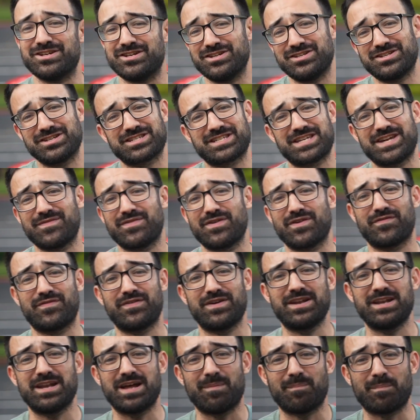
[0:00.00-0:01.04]
You just give your
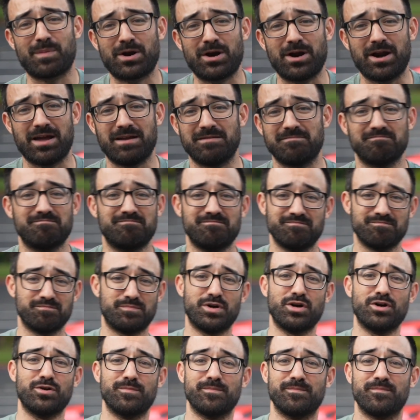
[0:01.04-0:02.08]
VIN number and
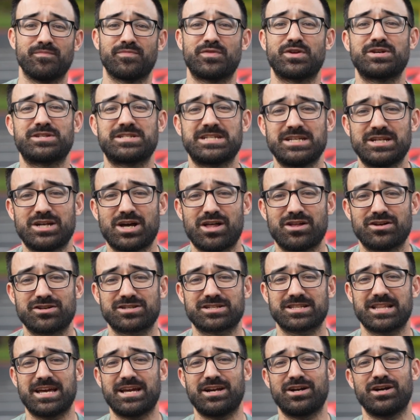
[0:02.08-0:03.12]
boom,
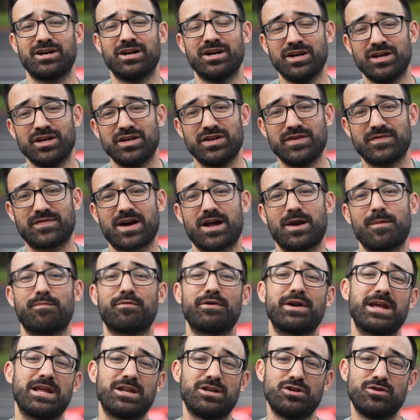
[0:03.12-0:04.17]
$13 later, you've got a
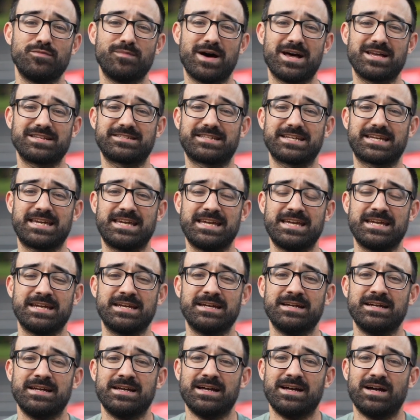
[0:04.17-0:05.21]
brand new Mazda key.
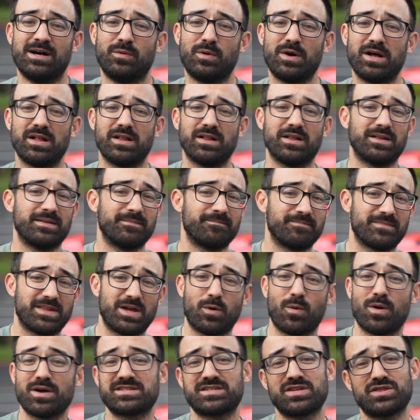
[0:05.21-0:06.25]
Well, it
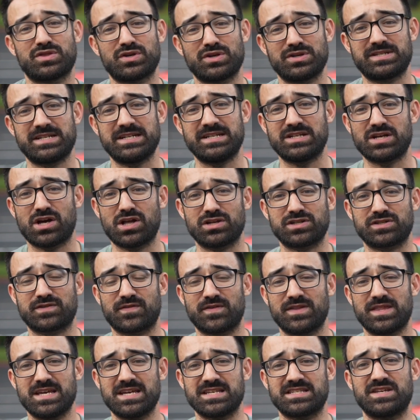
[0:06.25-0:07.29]
wasn't $13 for
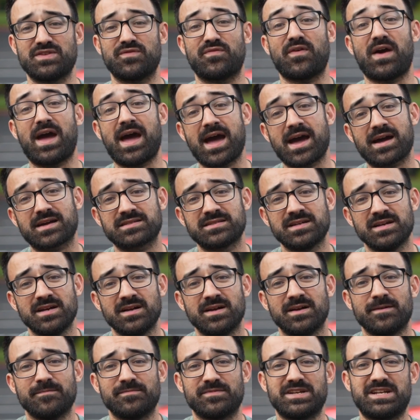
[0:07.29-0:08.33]
this. In fact,
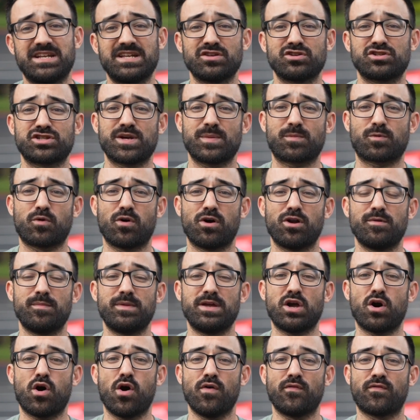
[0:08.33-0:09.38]
the dealership quoted
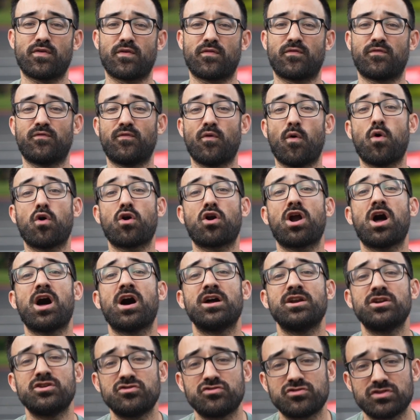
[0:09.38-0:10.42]
me over
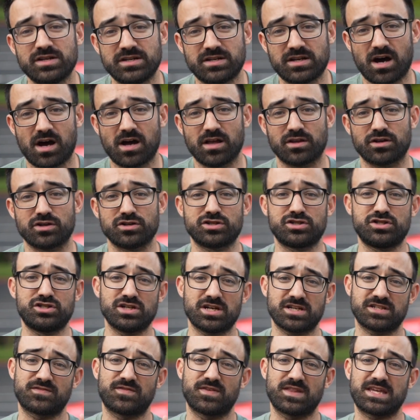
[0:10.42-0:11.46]
$400
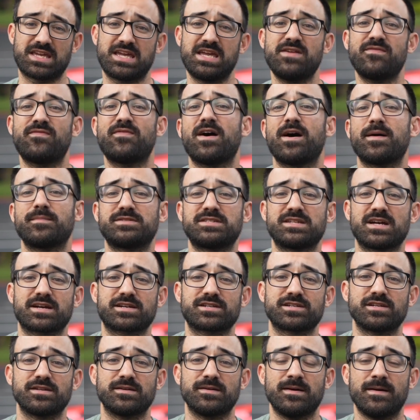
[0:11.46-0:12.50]
just for the key fob
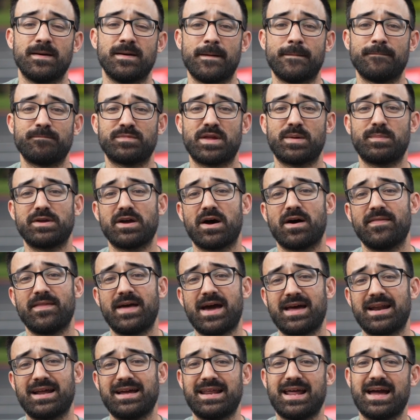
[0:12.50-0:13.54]
section. And beyond
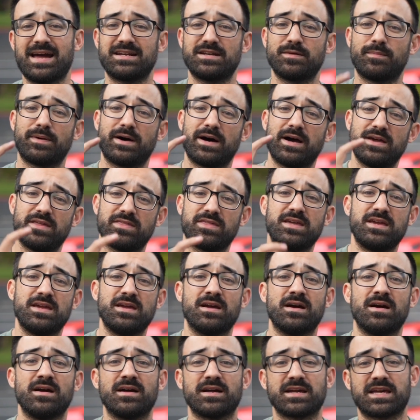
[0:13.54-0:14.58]
that, I had to buy the
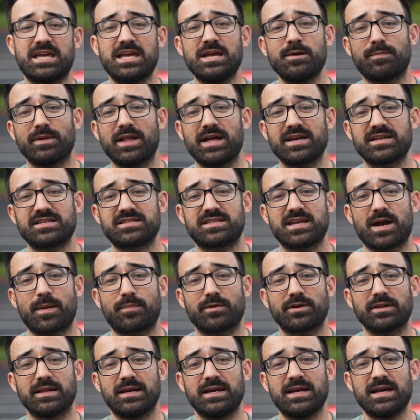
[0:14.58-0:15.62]
key blanks
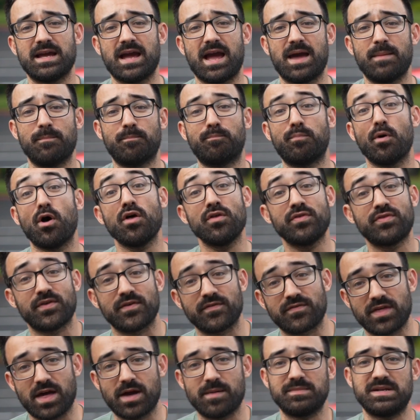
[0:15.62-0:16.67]
separately, and both of
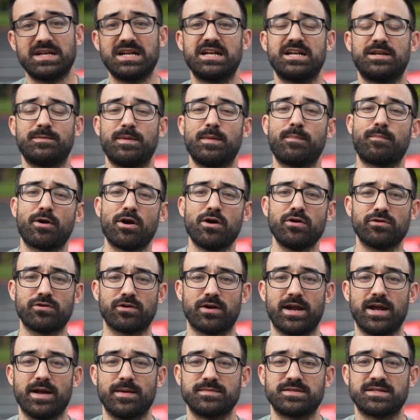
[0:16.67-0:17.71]
them needed to be
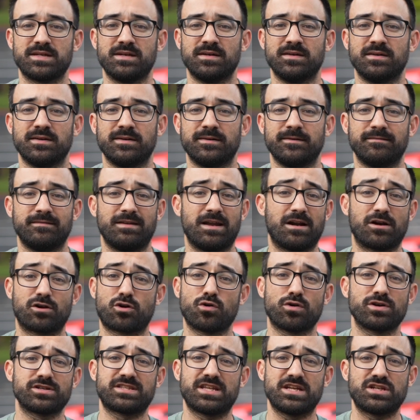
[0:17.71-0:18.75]
programmed. Now, of
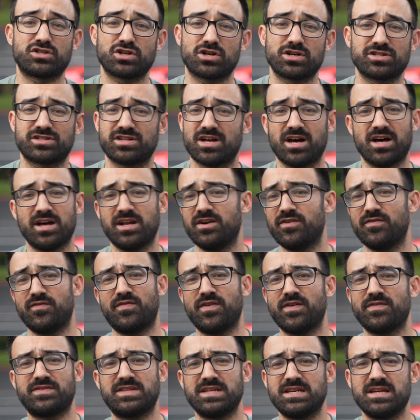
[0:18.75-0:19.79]
course, they charged
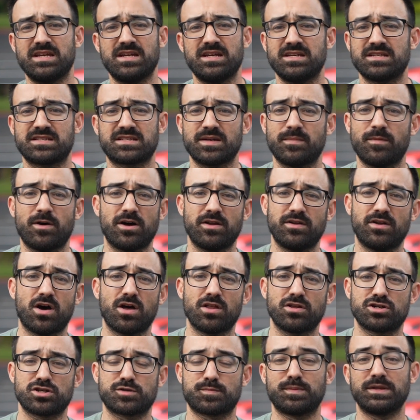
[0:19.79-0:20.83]
$150 some odd
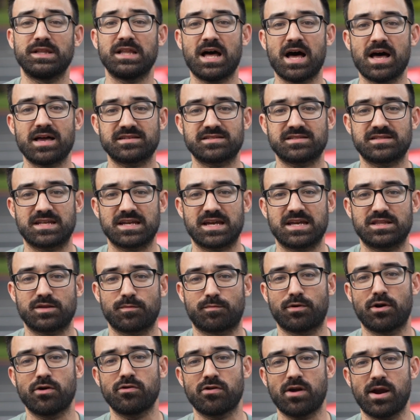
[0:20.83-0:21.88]
plus to get the
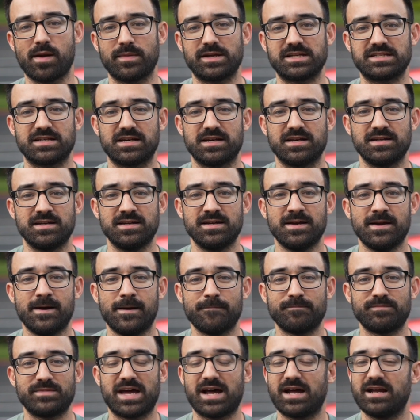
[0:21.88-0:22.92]
programming done,
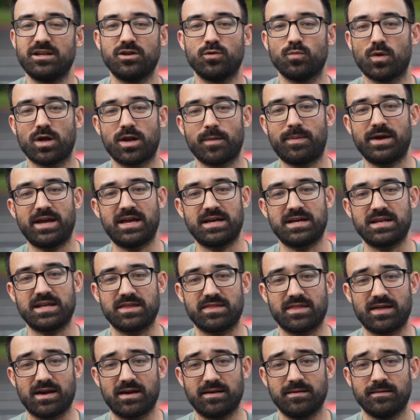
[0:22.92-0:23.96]
and I didn't want to pay any of
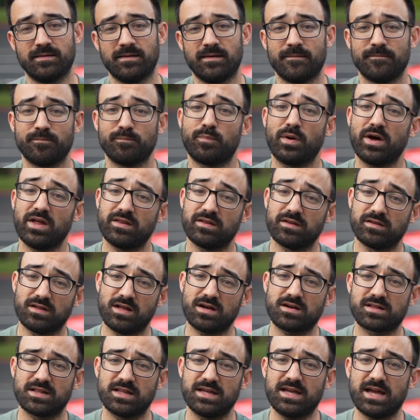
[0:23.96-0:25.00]
that. But
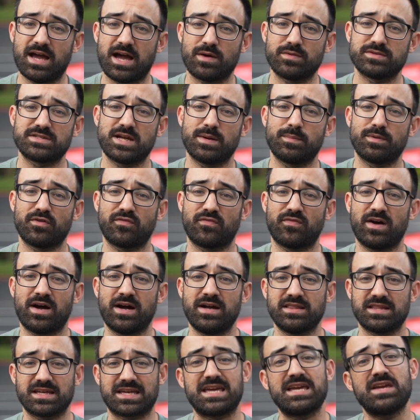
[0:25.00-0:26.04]
luckily, I was able to
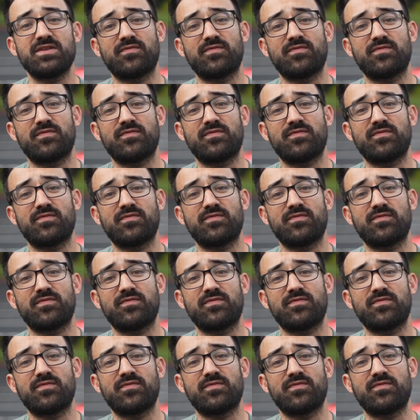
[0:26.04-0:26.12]
find the key